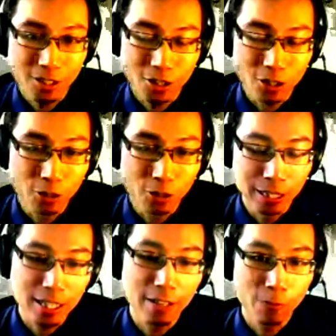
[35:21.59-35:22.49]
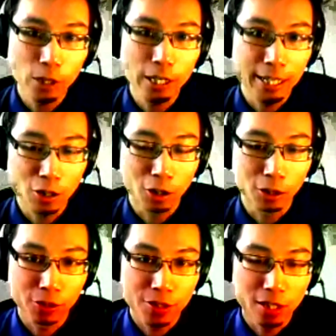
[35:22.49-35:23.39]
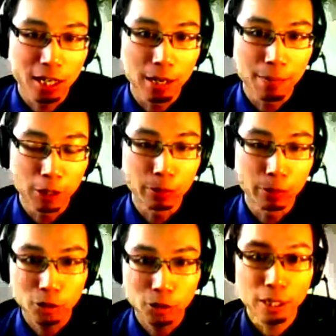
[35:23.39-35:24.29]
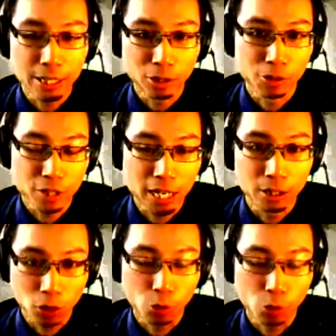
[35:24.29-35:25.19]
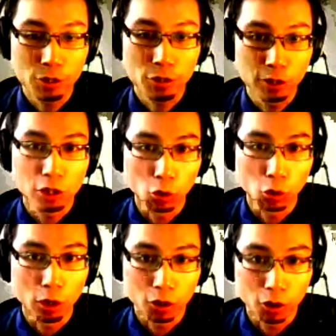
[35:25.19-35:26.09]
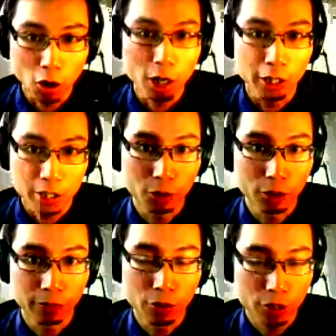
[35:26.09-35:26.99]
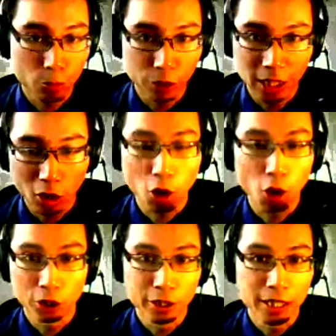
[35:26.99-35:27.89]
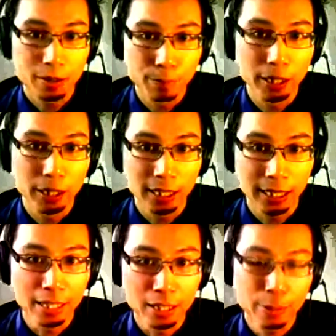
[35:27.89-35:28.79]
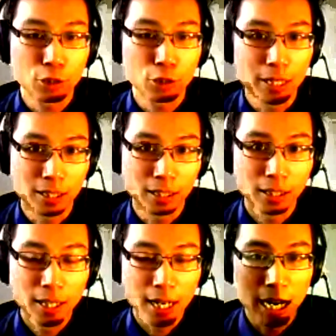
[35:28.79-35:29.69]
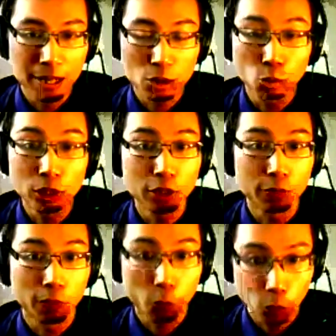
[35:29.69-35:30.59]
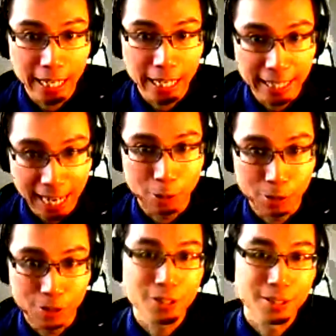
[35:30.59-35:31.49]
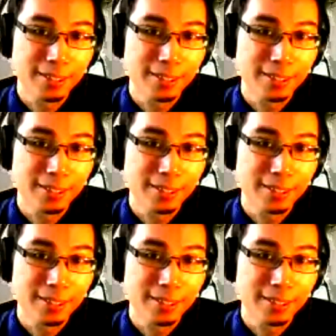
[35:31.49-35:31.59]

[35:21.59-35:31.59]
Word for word: So instead of forty-nine dollars, um, it'll be thirty-nine dollars, and the course officially launches on August thirty-first, where you get all the goodies. But uh, again, special pricing, uh, that's only good for forty-eight hours.